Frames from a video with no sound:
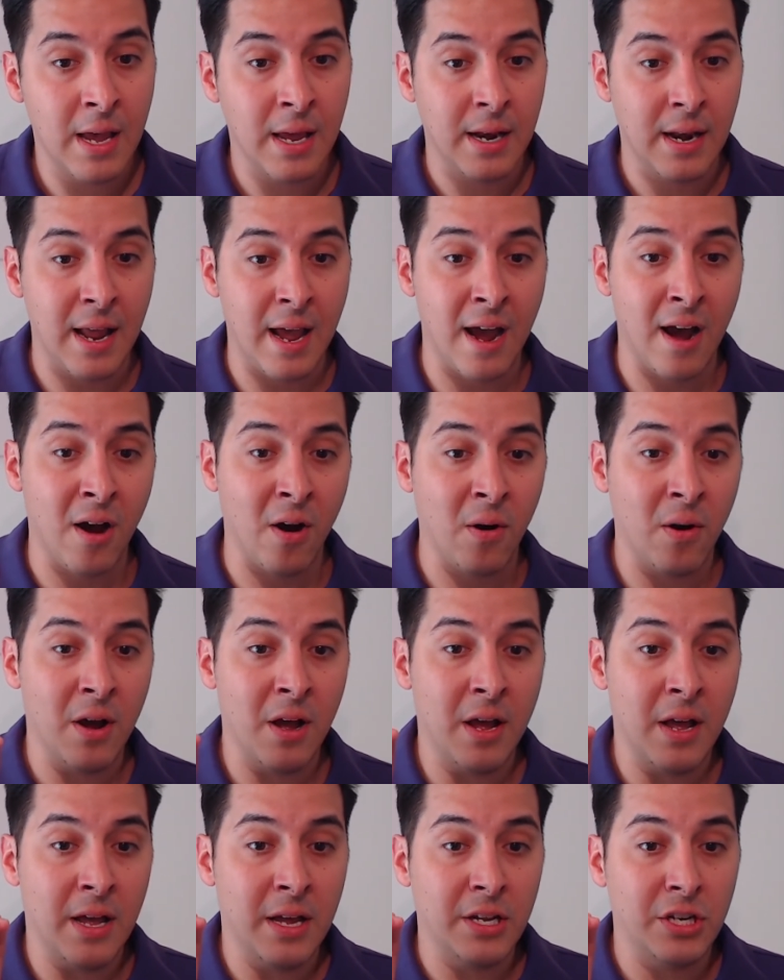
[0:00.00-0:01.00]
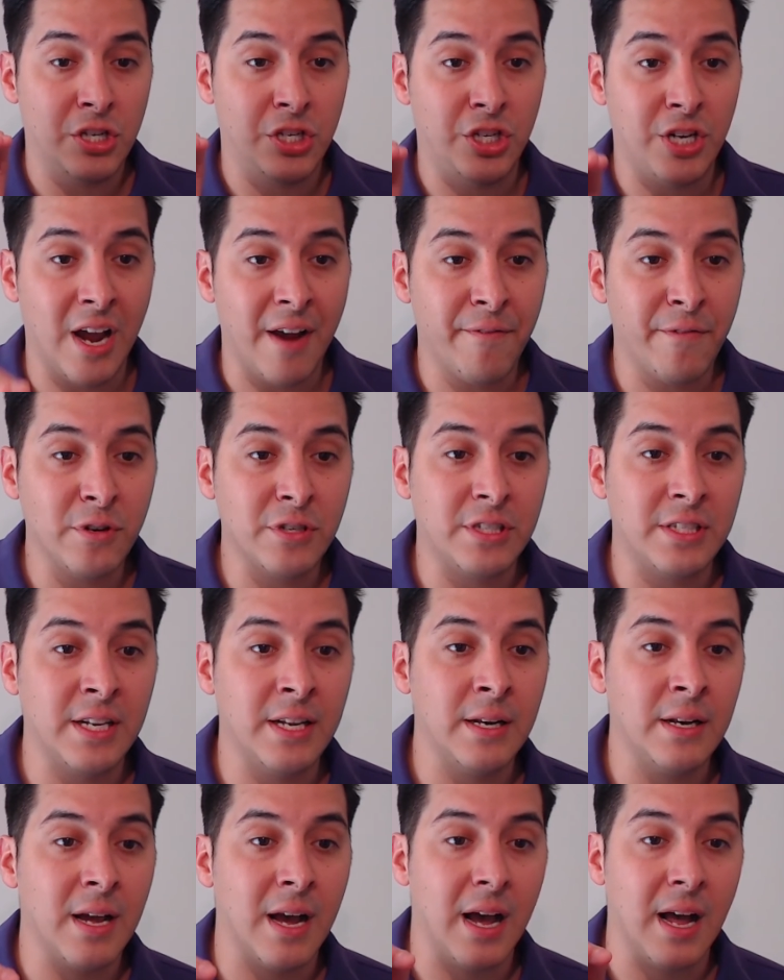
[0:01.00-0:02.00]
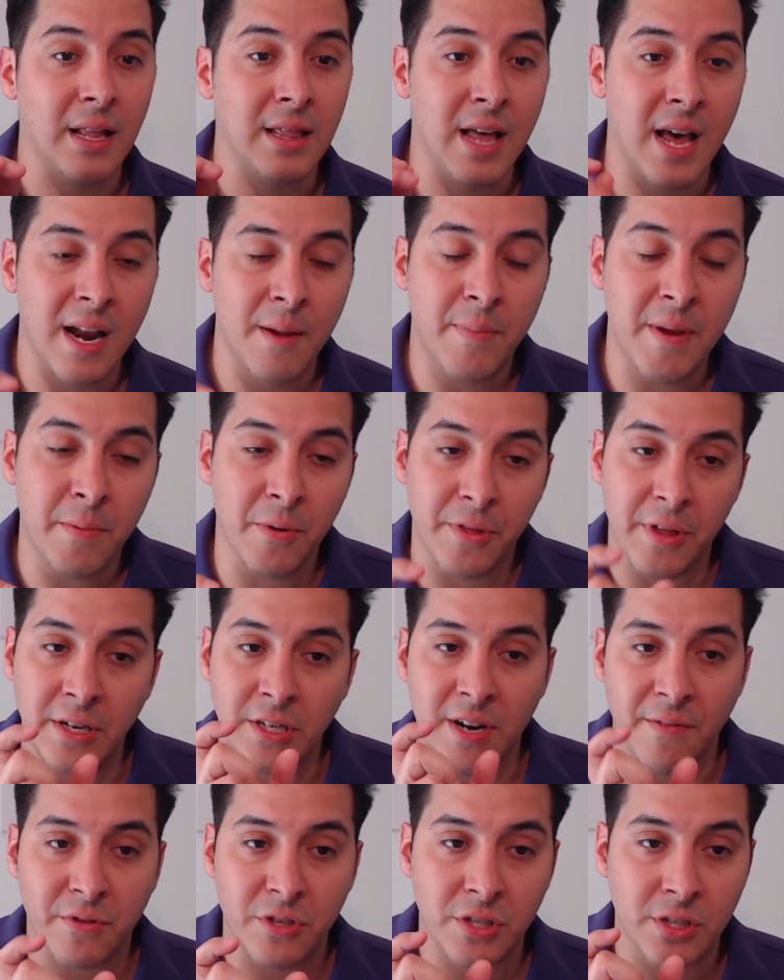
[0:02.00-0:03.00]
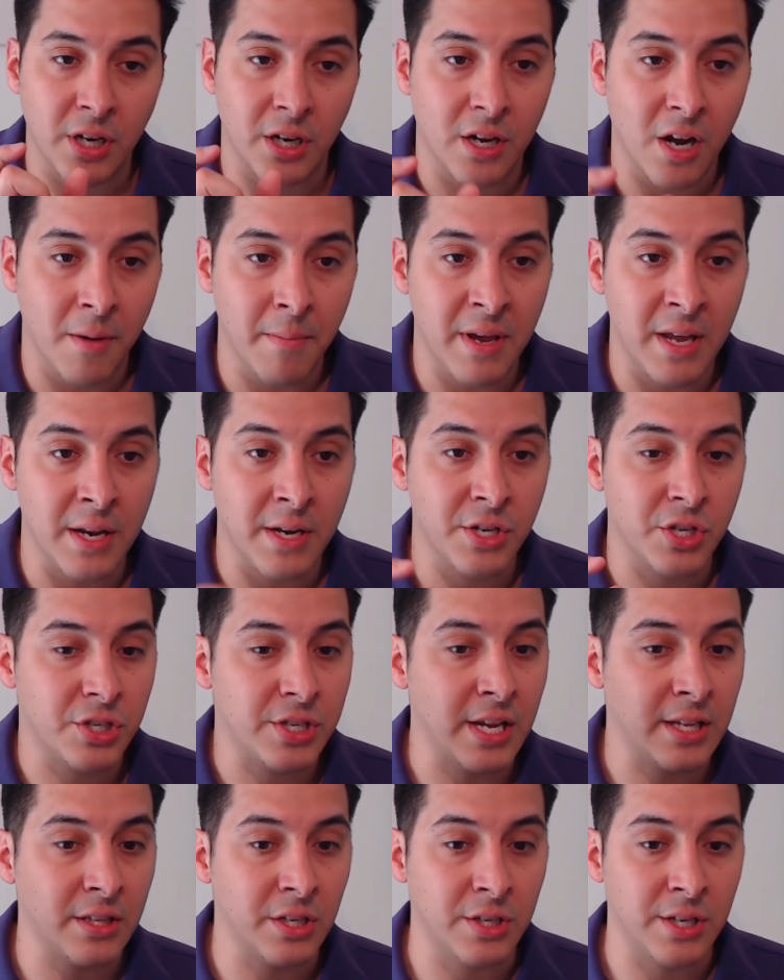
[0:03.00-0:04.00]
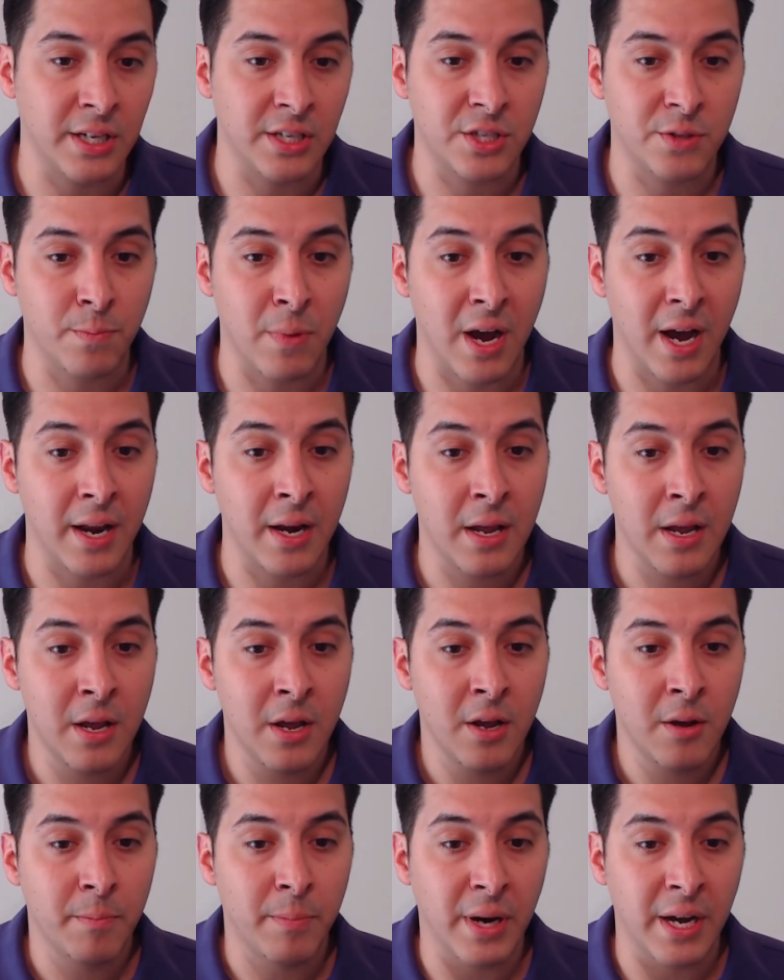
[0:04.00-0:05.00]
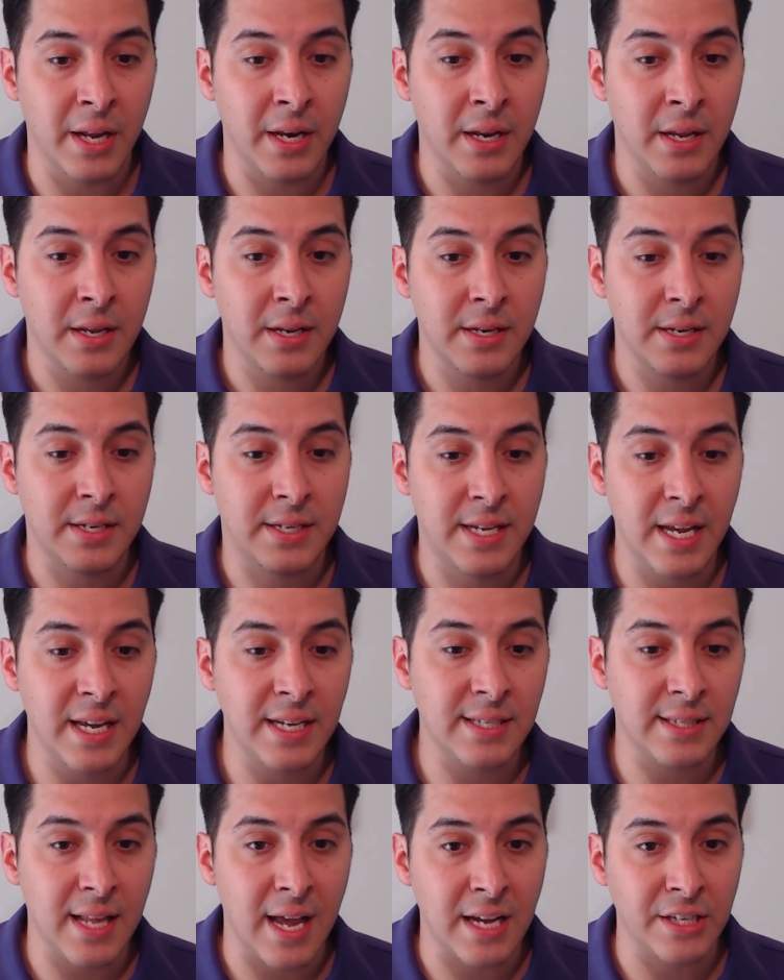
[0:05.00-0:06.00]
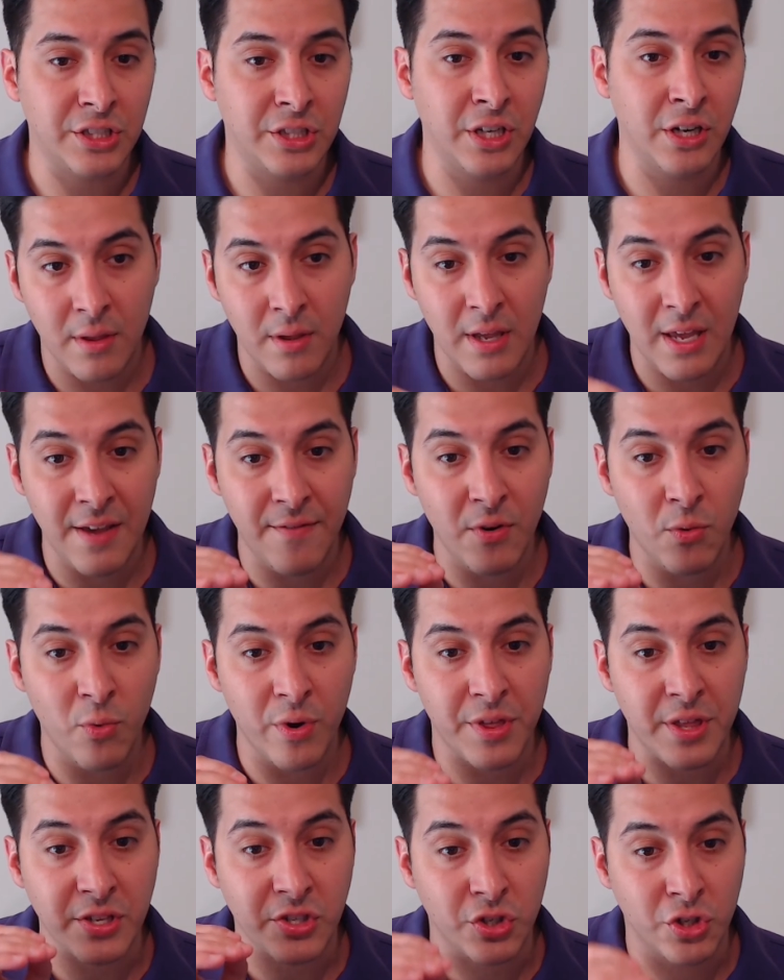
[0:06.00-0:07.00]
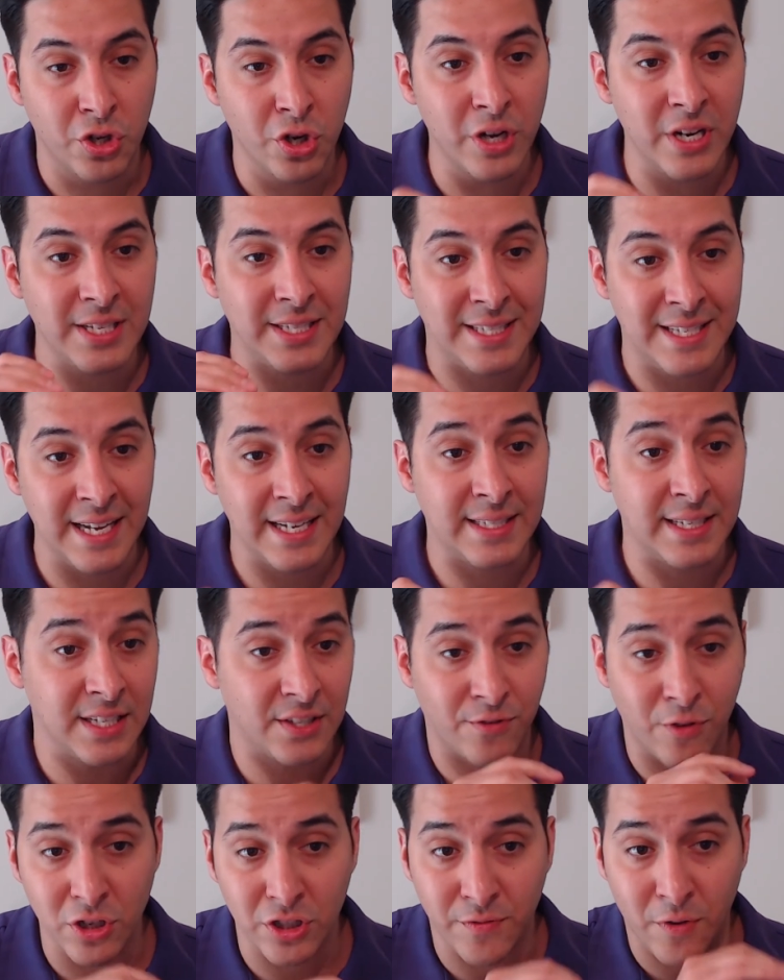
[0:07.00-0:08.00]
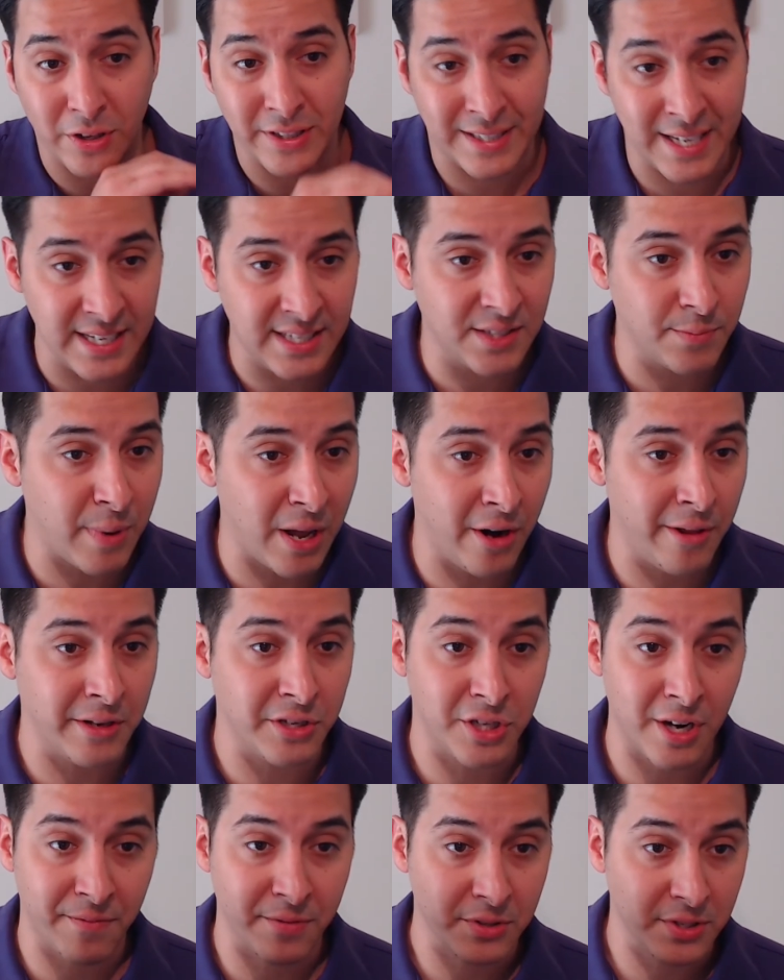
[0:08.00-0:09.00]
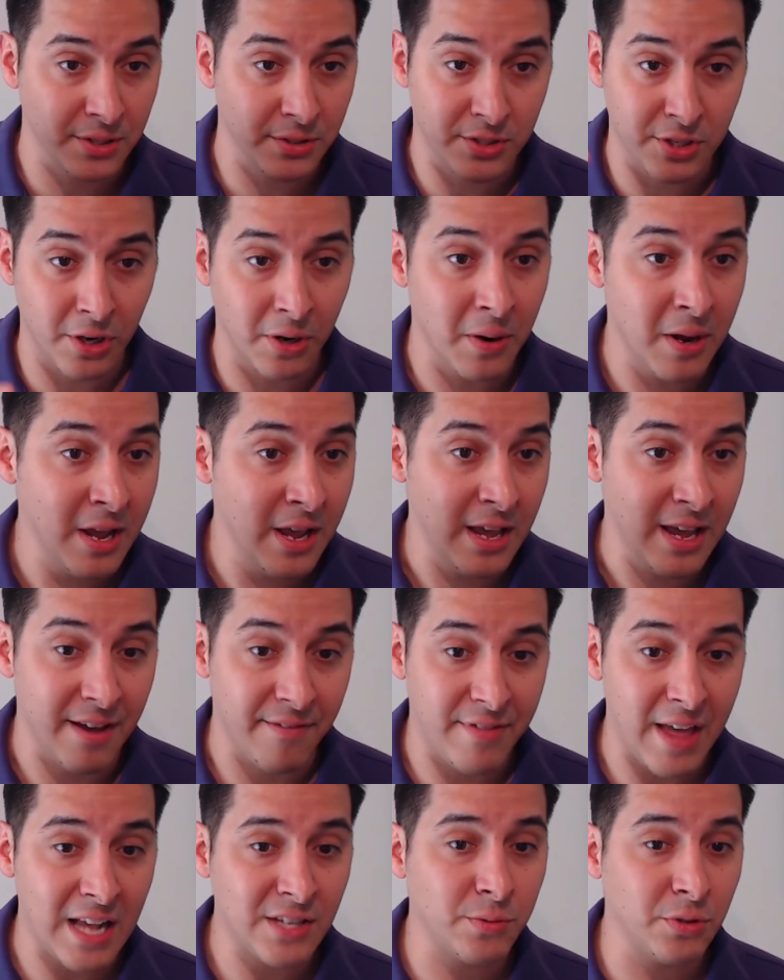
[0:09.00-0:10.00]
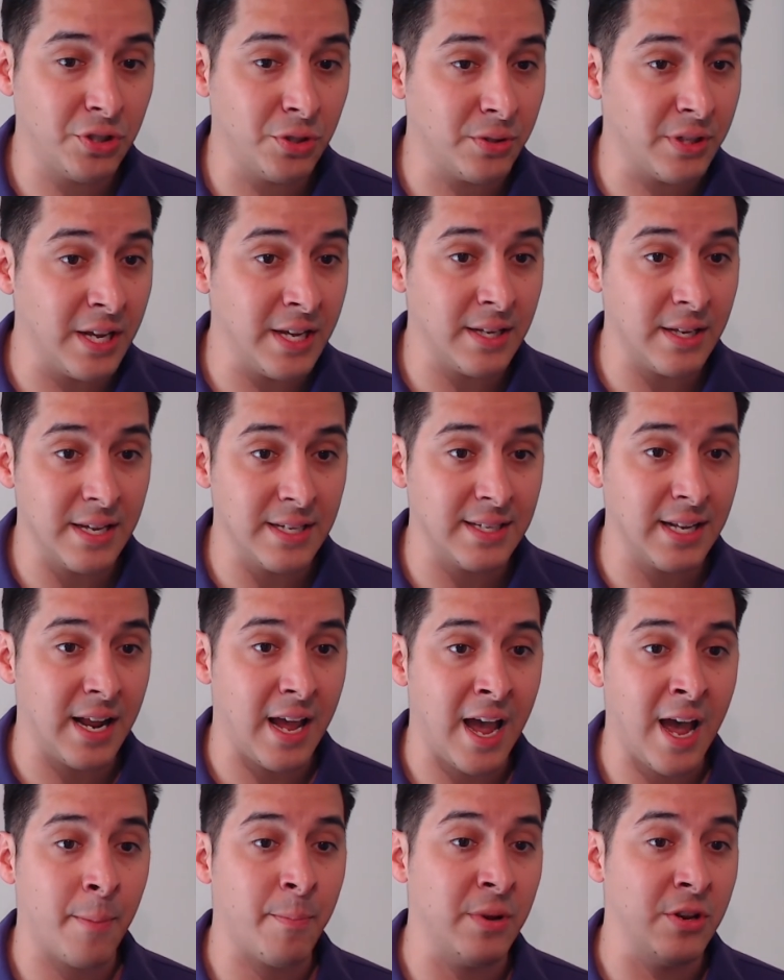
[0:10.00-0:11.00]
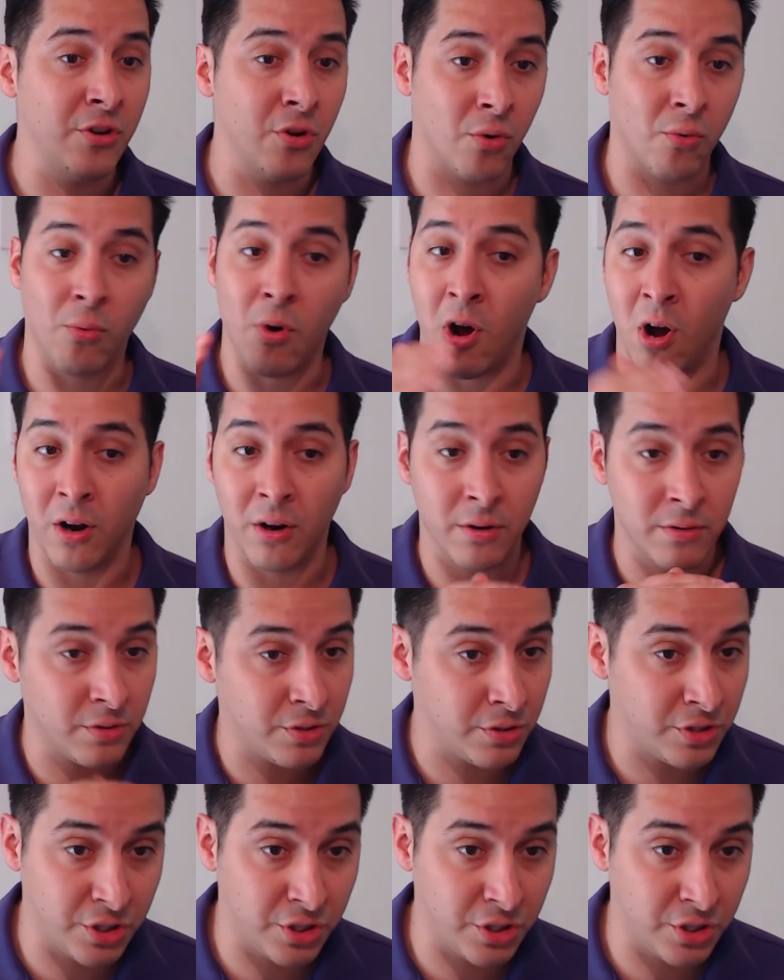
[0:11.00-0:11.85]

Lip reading: Now, Jefferson, a lot of people think Jefferson's going to come in and just take the Diggs spot. But Diggs last year, even with as good as Diggs is, first of all, Diggs is better than Jefferson. So if that's what you think is going to happen, you're wrong.